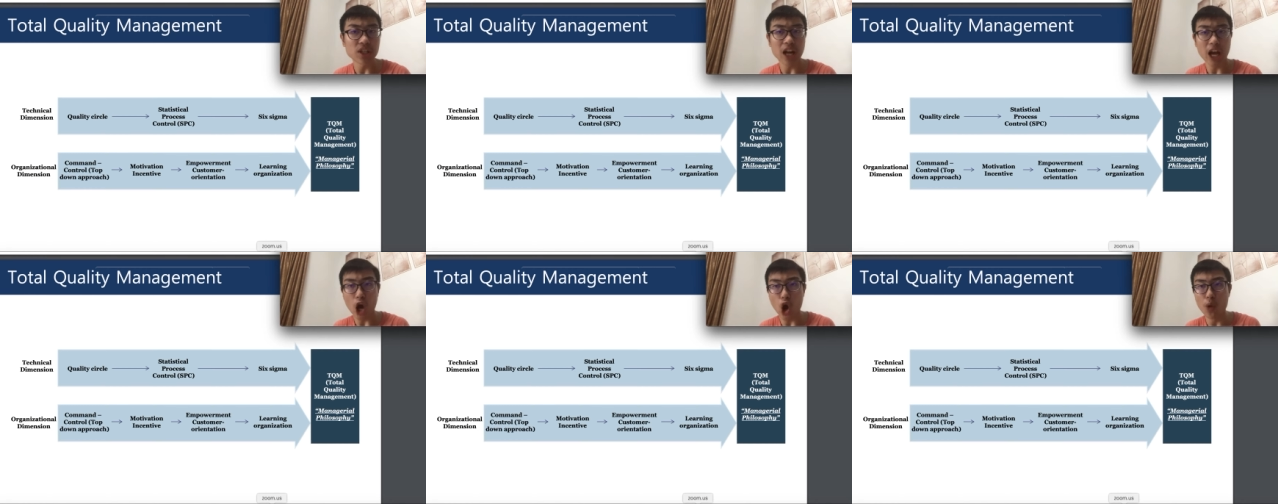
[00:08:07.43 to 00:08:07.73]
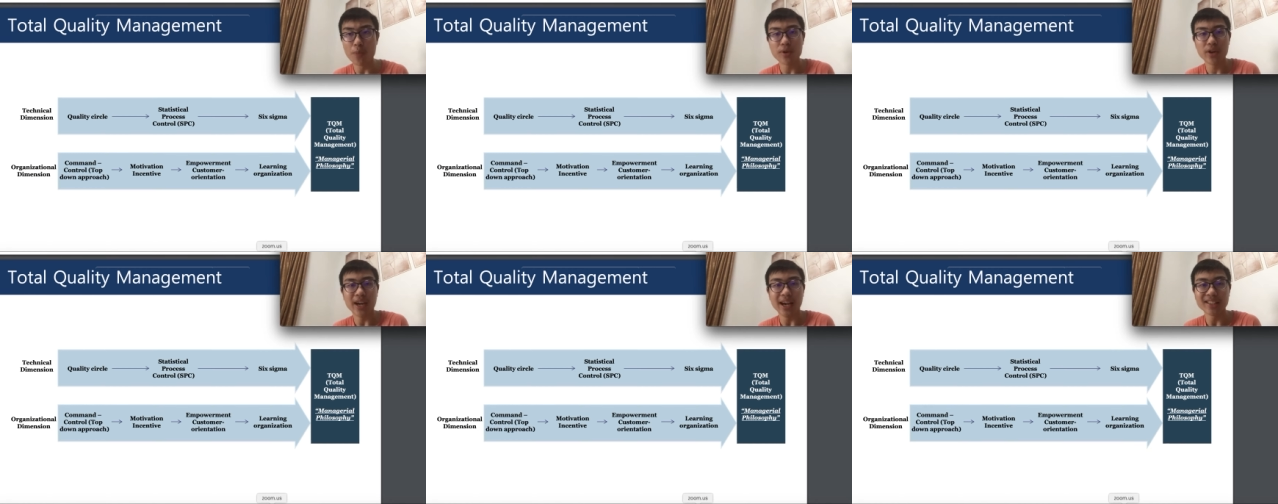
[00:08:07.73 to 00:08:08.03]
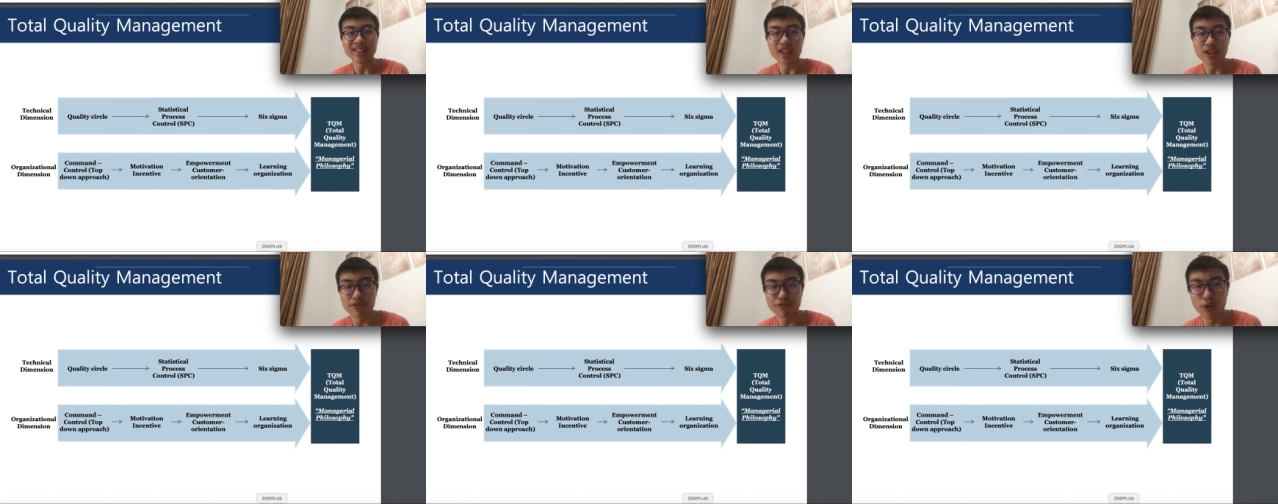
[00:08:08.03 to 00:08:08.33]
I hope you guys
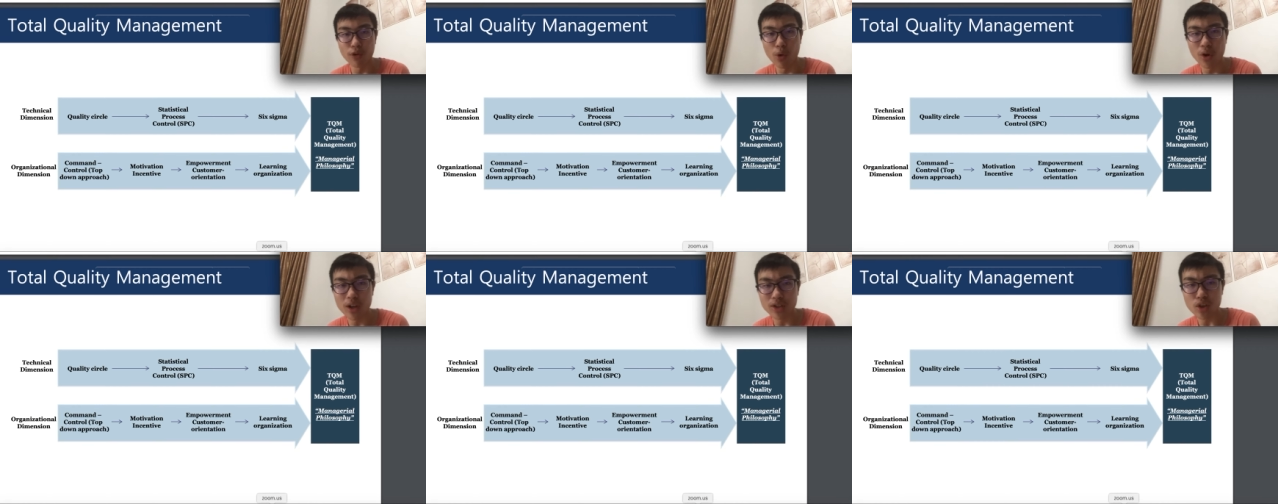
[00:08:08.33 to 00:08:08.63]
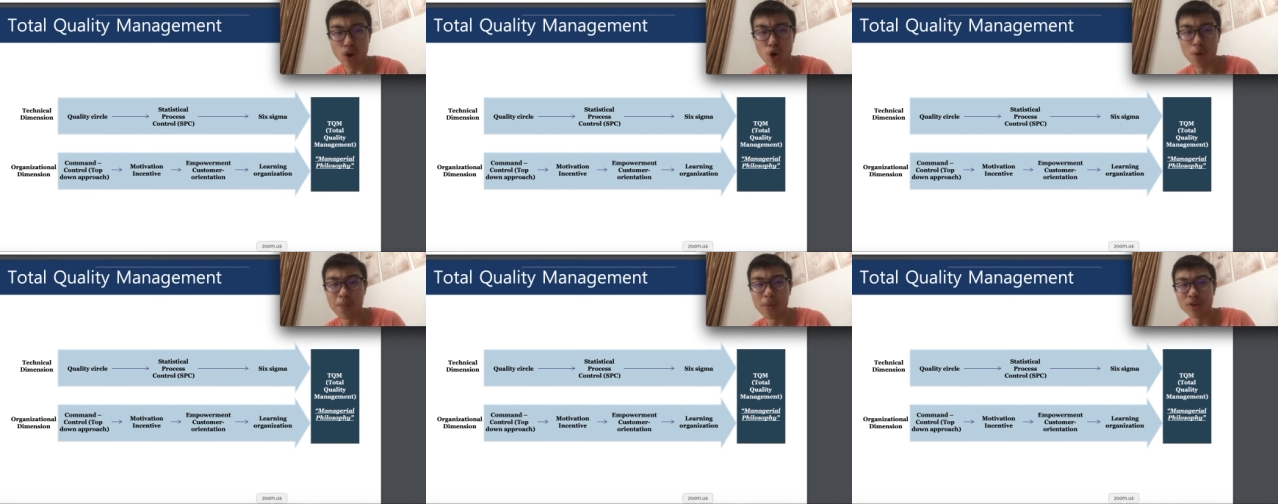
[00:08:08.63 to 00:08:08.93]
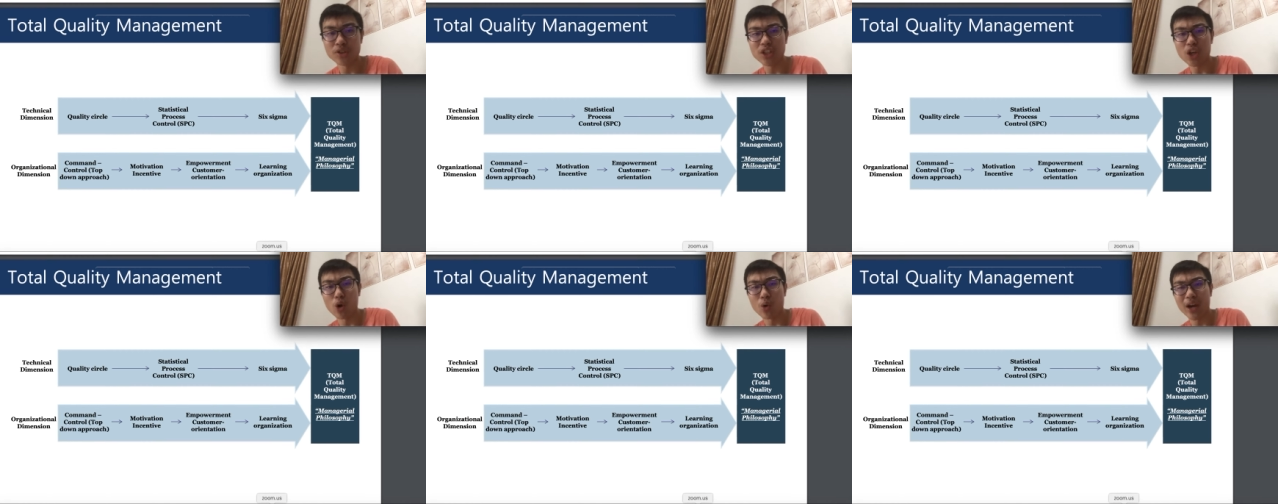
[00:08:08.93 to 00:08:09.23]
can focus on more
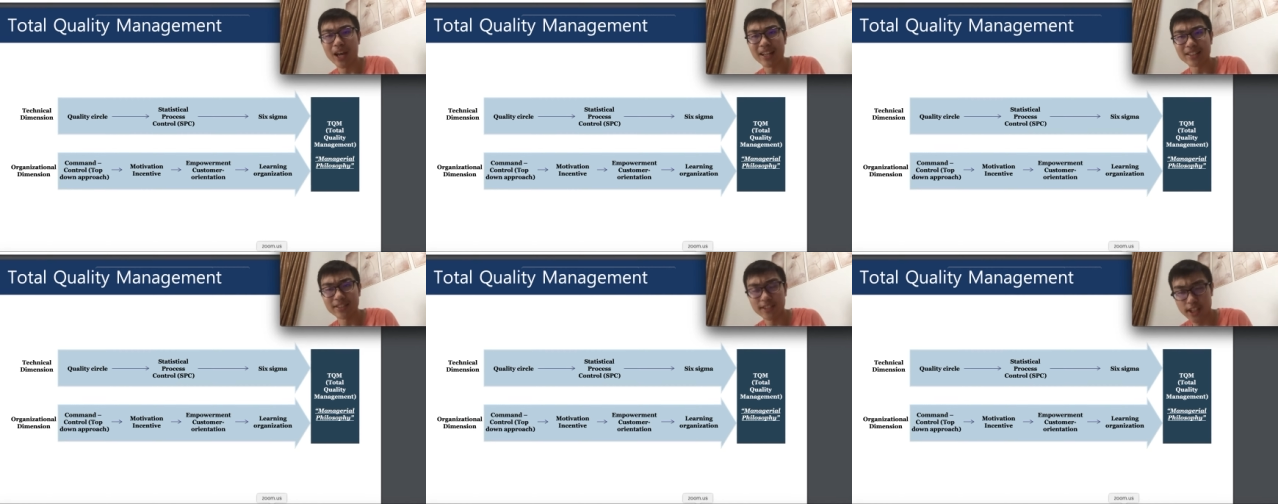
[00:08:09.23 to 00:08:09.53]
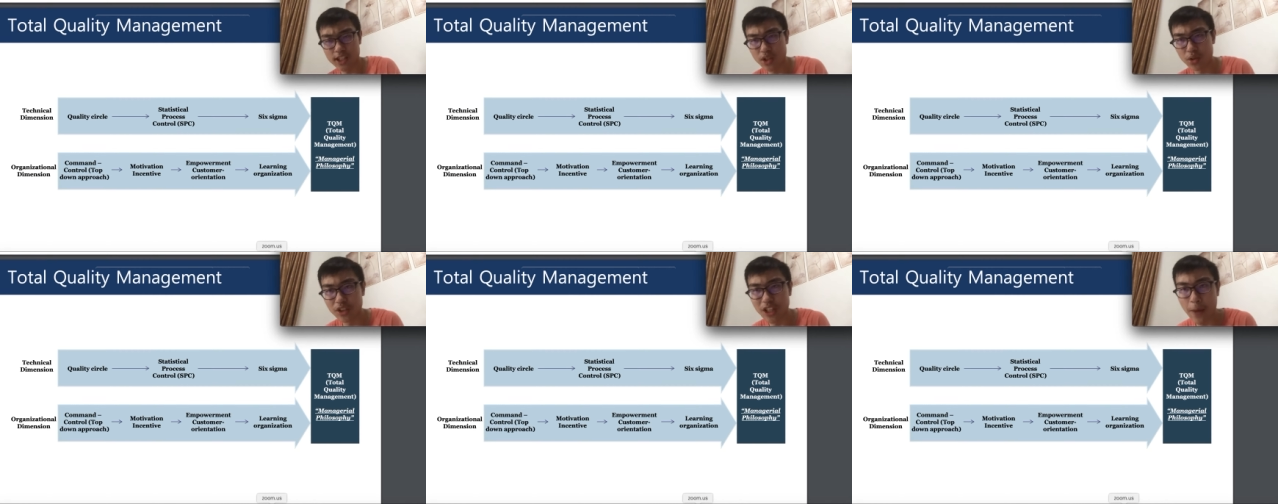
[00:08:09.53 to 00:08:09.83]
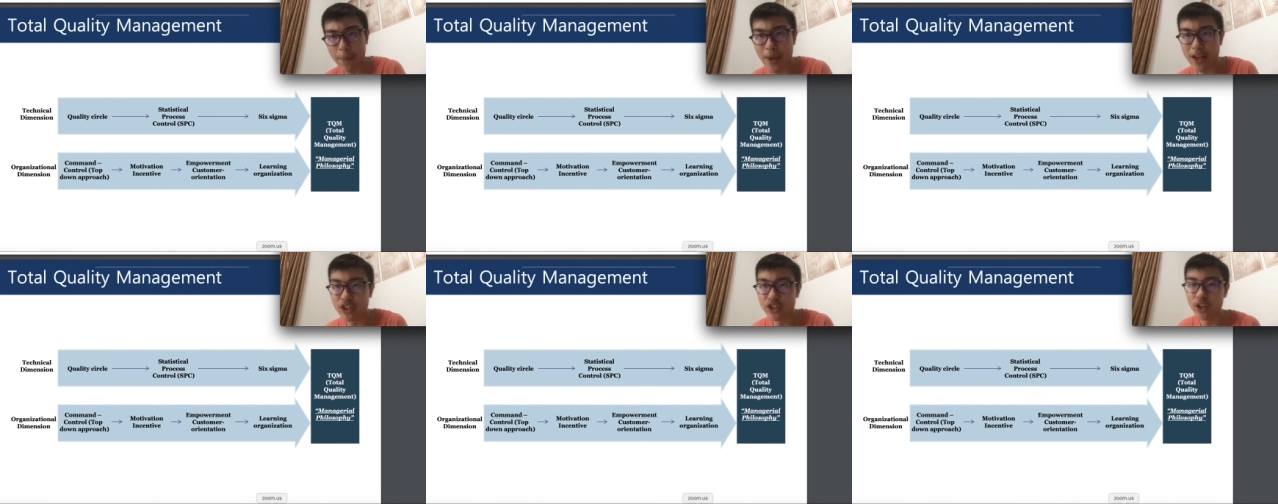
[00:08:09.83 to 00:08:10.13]
the organizational
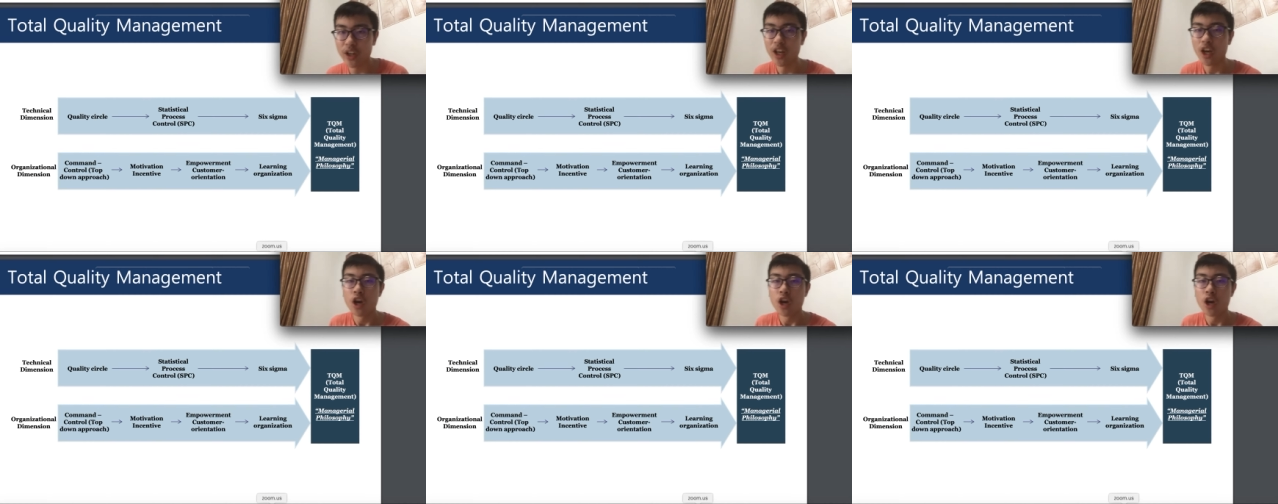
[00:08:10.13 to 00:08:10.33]
dimension